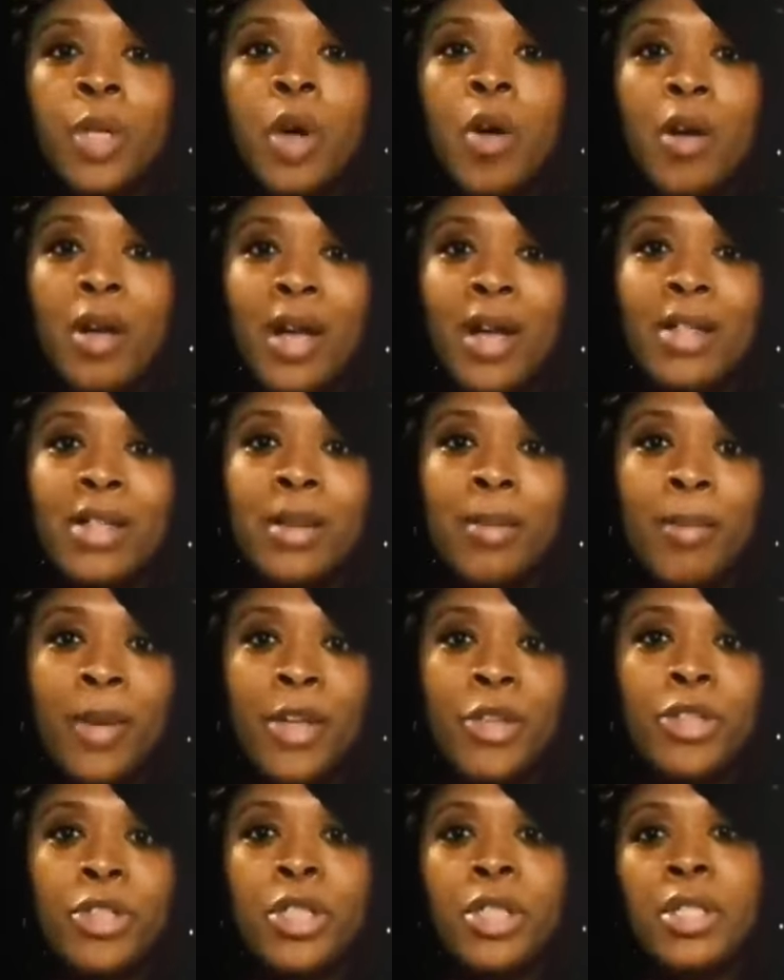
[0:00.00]
Or not to
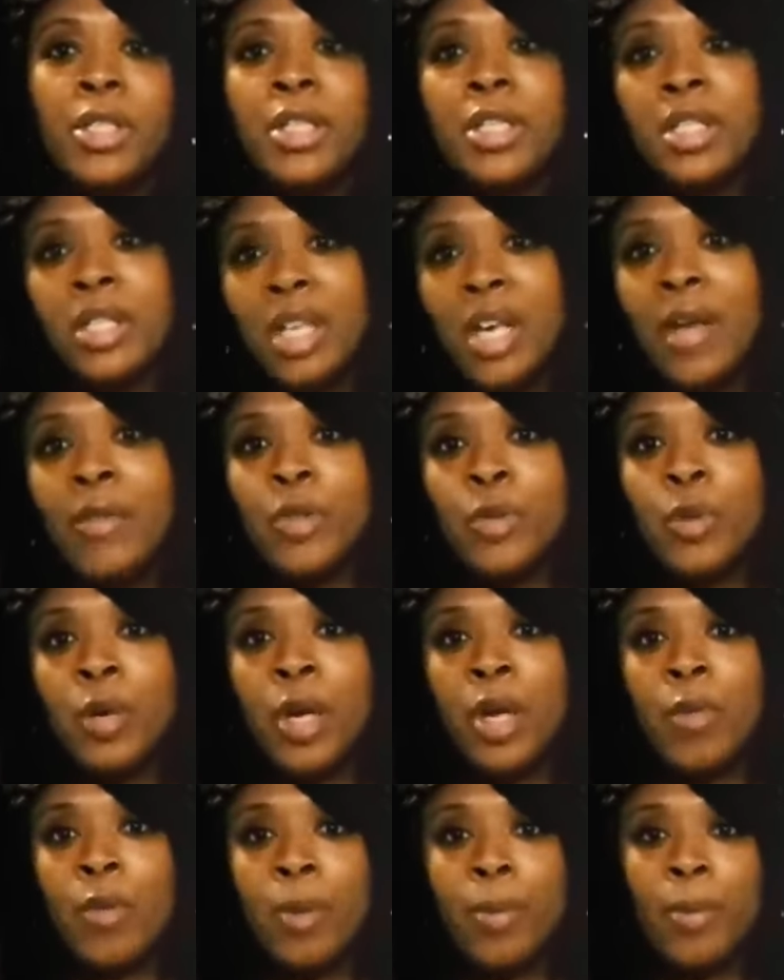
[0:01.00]
mention the slave
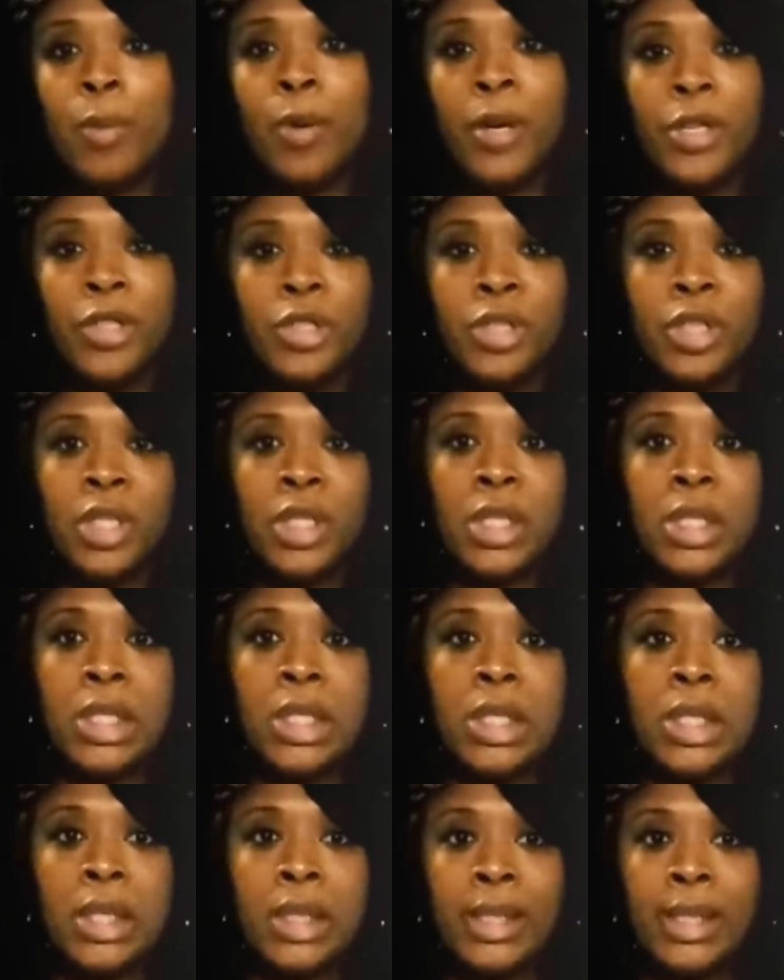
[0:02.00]
trade
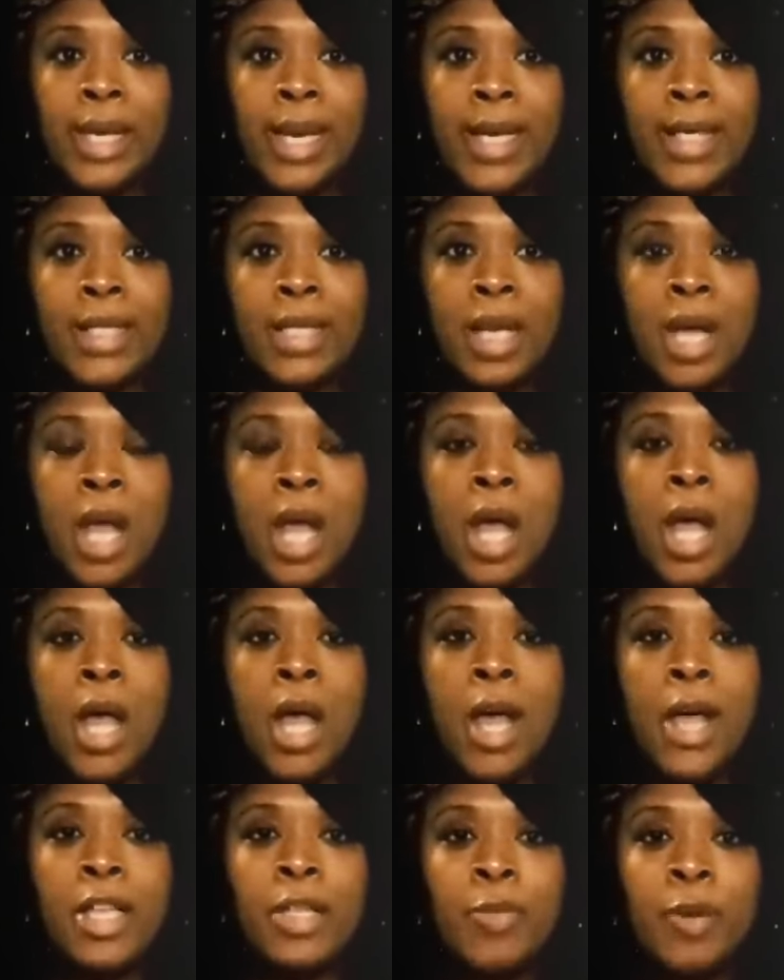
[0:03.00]
reparations. Yes,
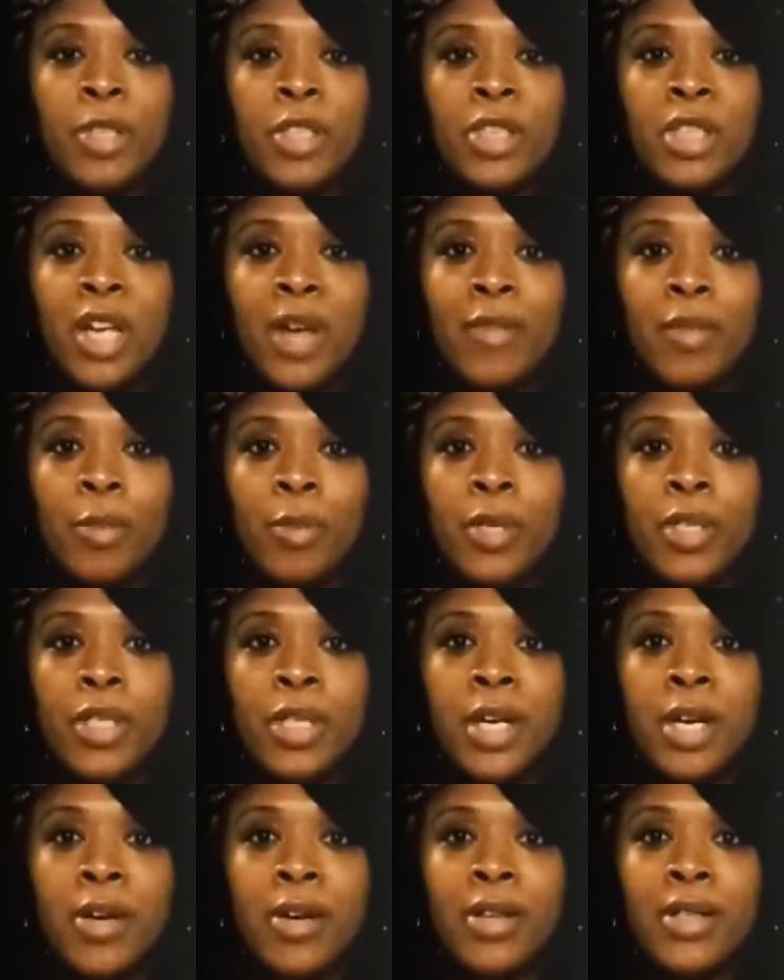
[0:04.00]
especially after
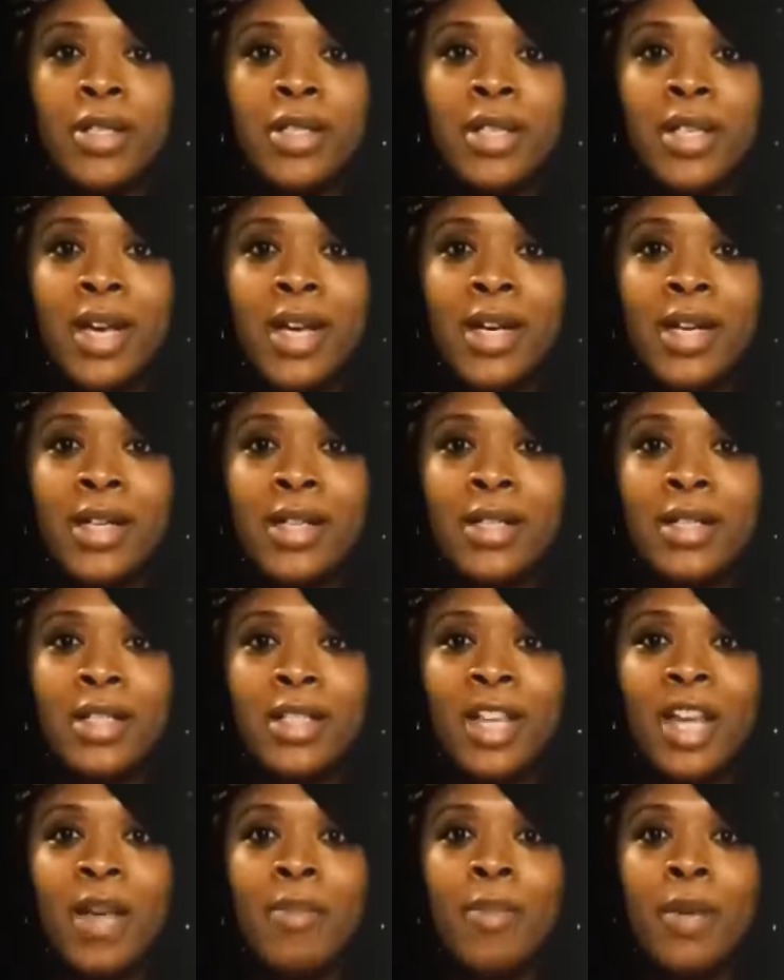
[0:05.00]
Prince Harry said in his
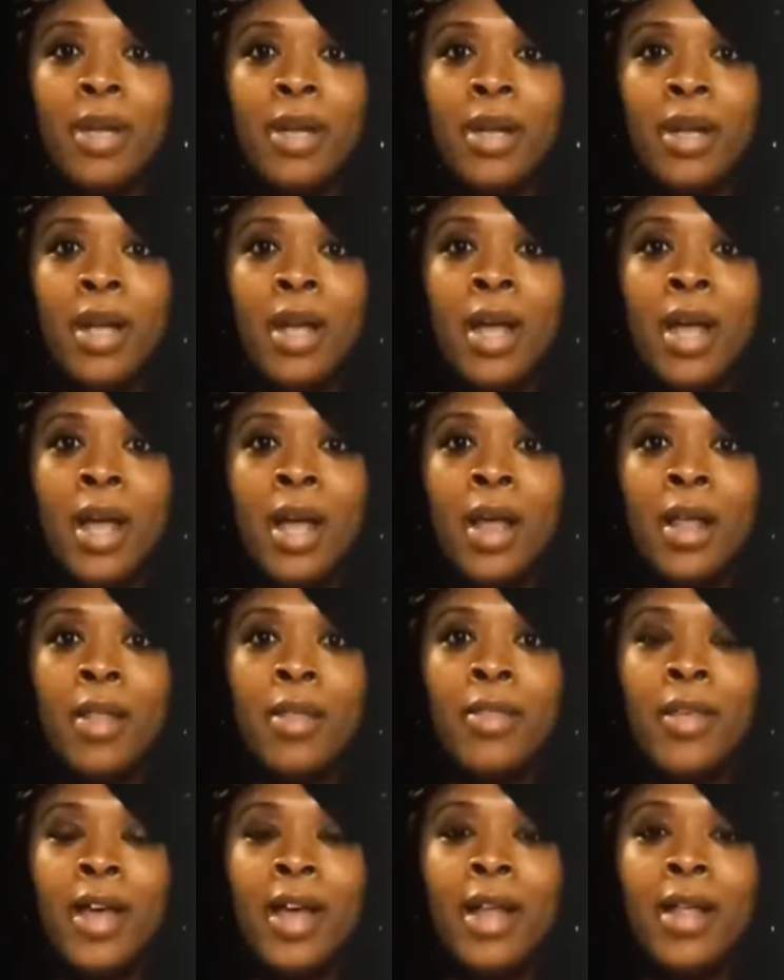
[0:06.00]
statement
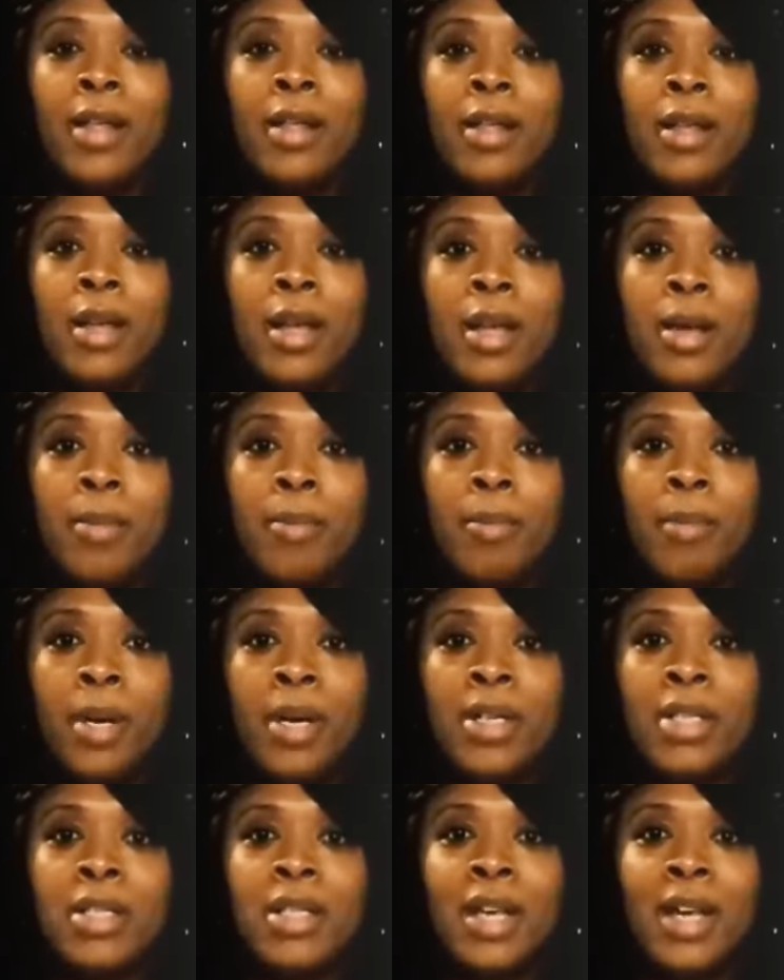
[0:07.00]
that it
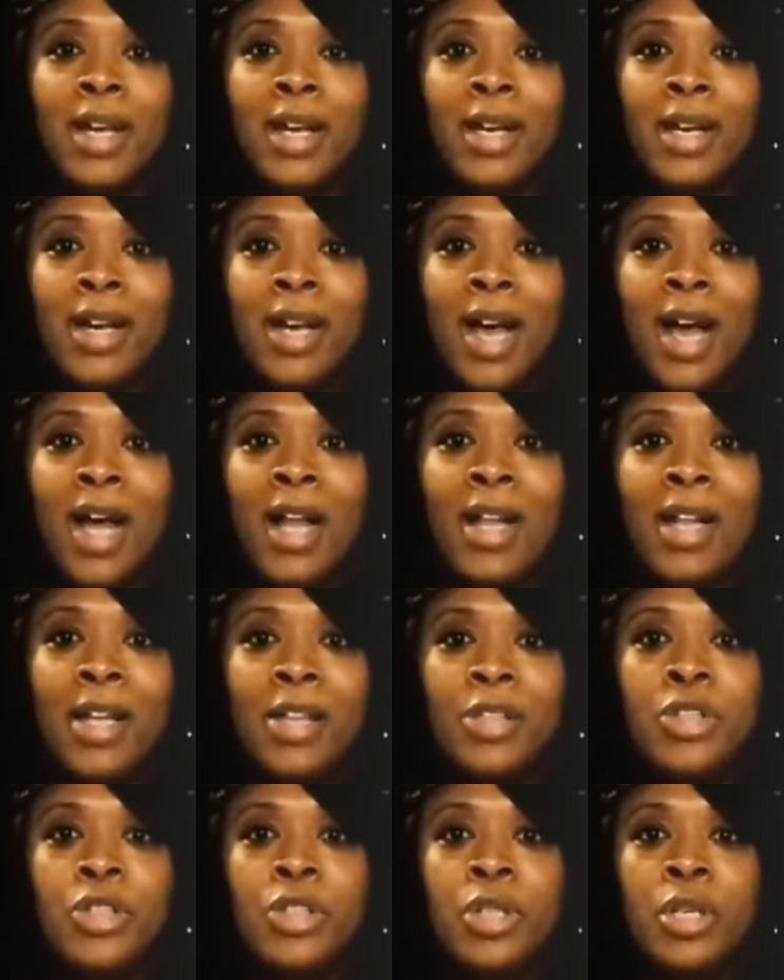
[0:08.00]
must
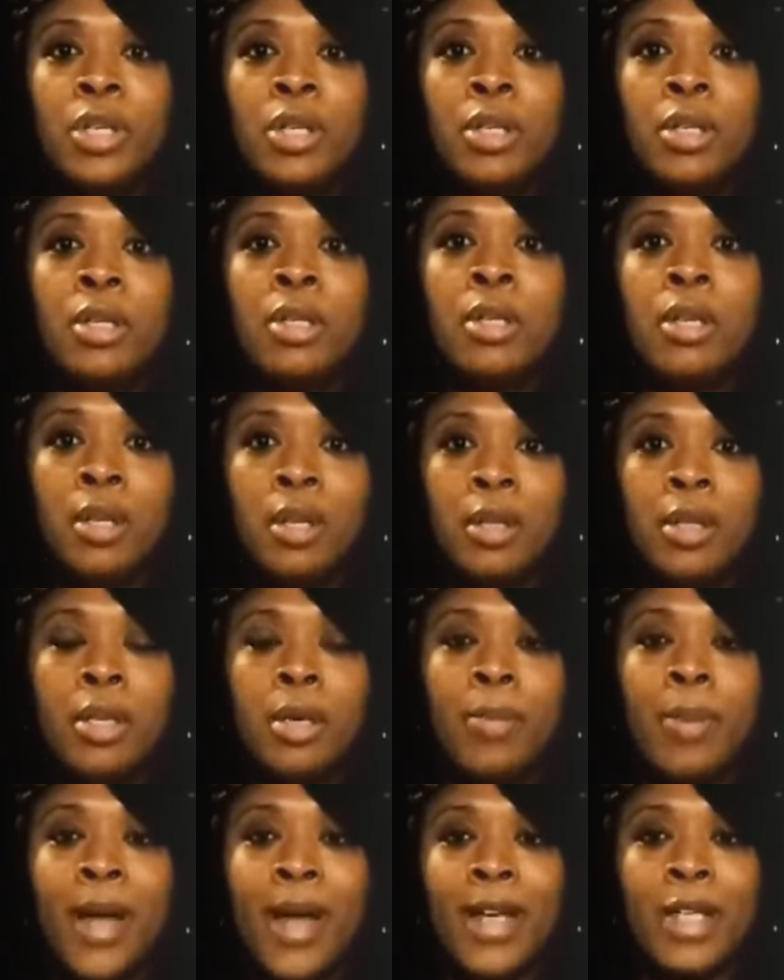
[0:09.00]
acknowledge
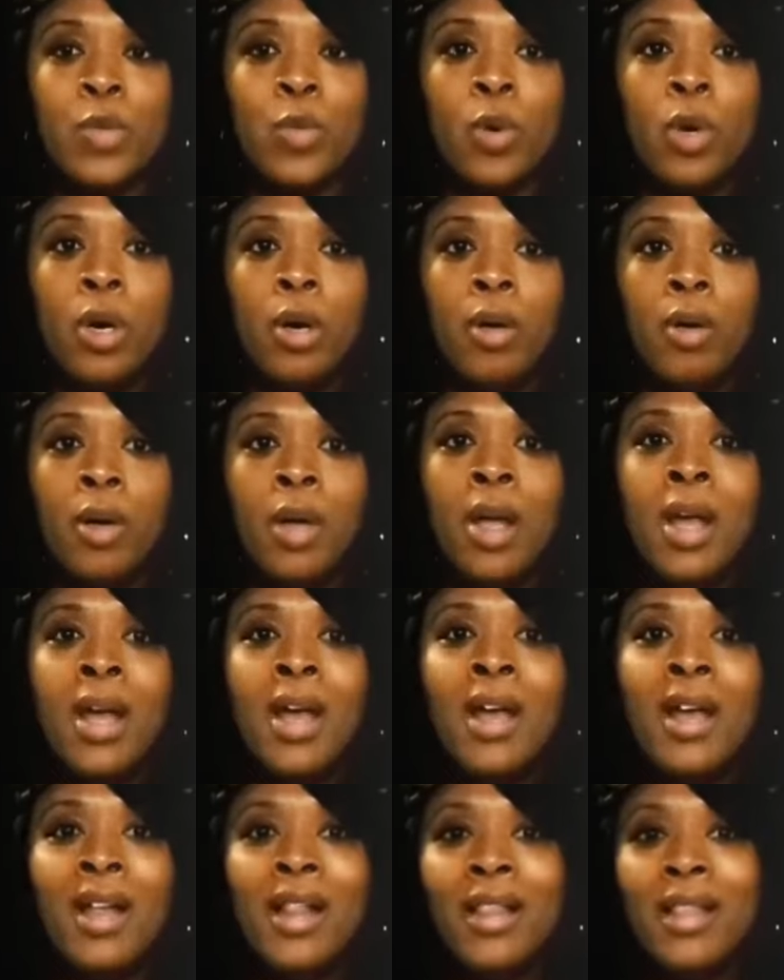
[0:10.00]
their past wrong.
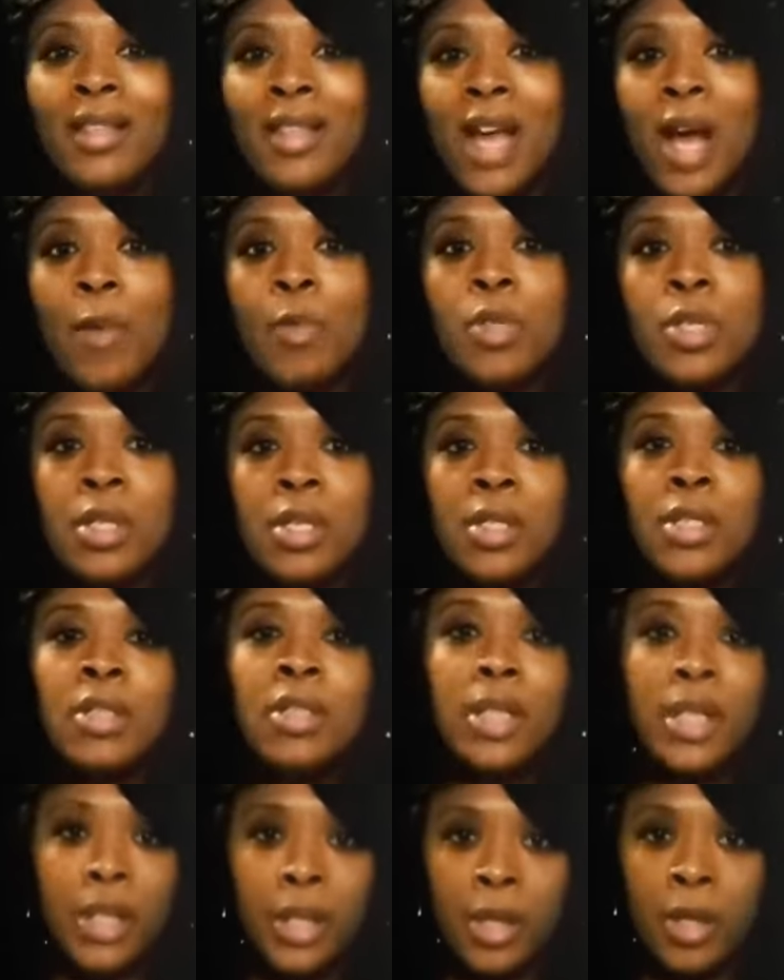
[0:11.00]
That was
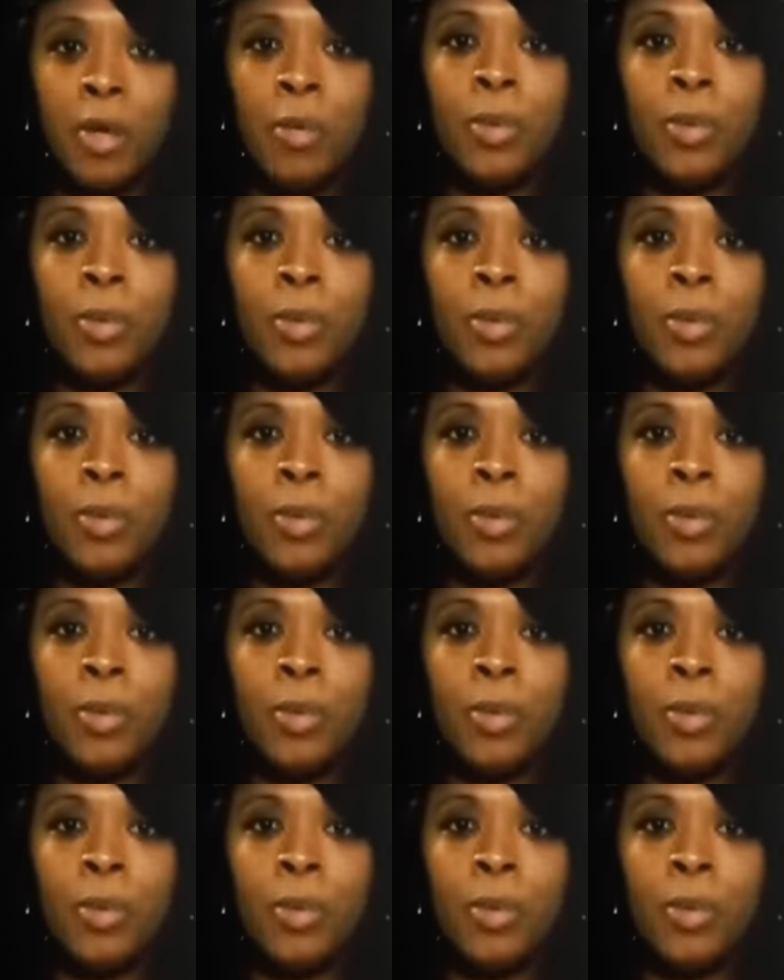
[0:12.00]
clearly an